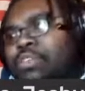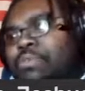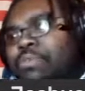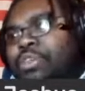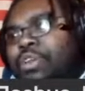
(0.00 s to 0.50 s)

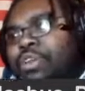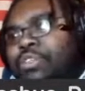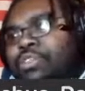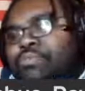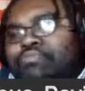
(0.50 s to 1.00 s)

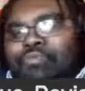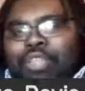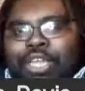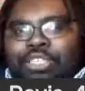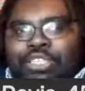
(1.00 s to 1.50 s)
because
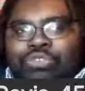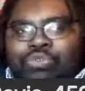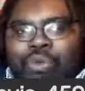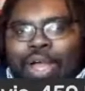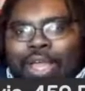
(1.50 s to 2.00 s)
that's just
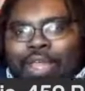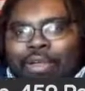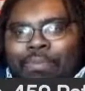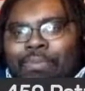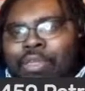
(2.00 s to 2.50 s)
who I
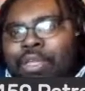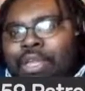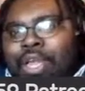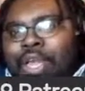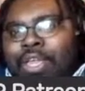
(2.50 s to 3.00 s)
am.
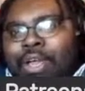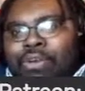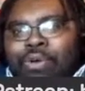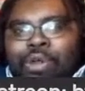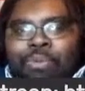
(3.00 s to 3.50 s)
And y'all
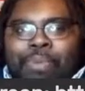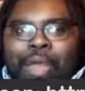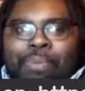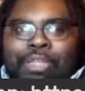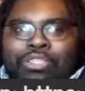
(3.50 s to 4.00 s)
know I don't
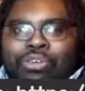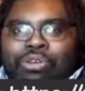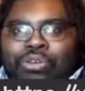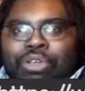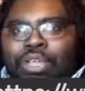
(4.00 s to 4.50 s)
bite my
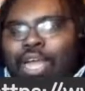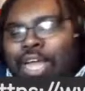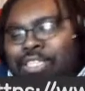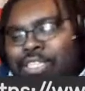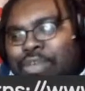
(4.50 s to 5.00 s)
tongue. I
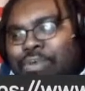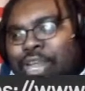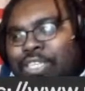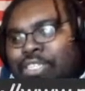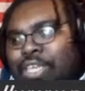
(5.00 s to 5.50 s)
say what
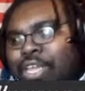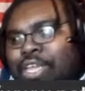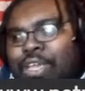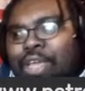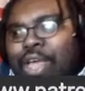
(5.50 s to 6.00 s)
I say,
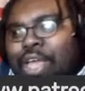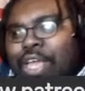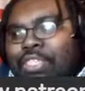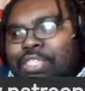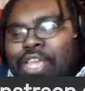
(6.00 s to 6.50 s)
and I
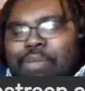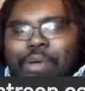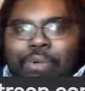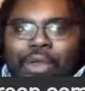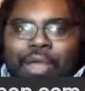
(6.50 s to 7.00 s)
stand by
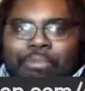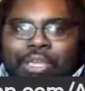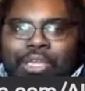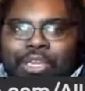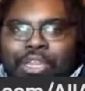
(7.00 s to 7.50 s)
what I
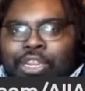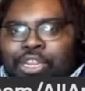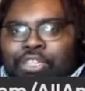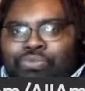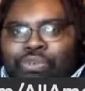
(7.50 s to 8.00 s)
mean, and it
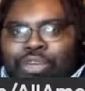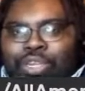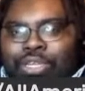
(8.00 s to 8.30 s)
is what it is.